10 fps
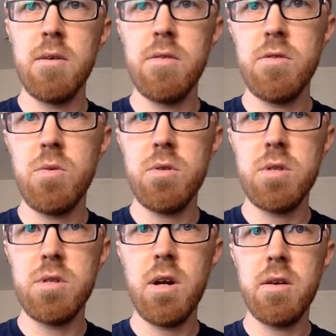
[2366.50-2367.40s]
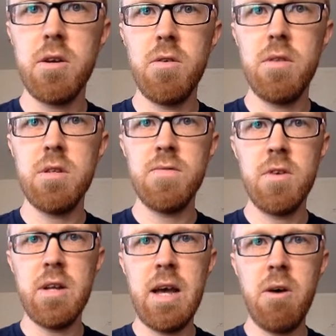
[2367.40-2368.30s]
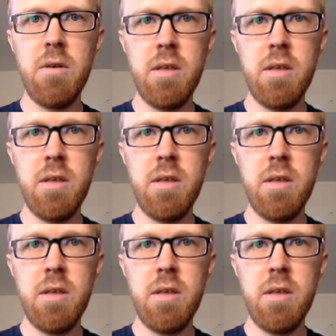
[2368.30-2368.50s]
So we'll just hard code this for now,